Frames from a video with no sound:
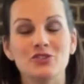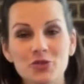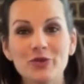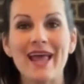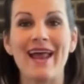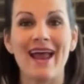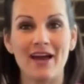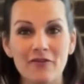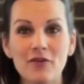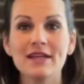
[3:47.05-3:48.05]
Do that
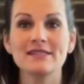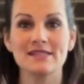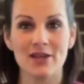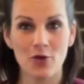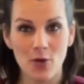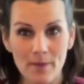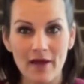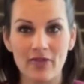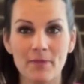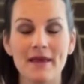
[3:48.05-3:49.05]
every single
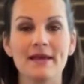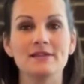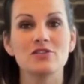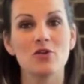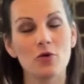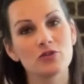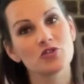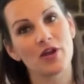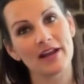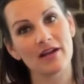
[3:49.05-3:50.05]
month, because those
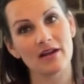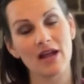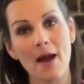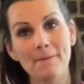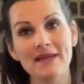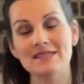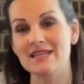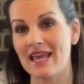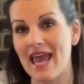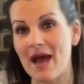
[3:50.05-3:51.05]
credit card companies
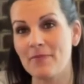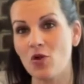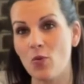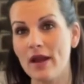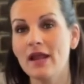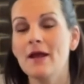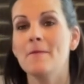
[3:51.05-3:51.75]
like Capital One,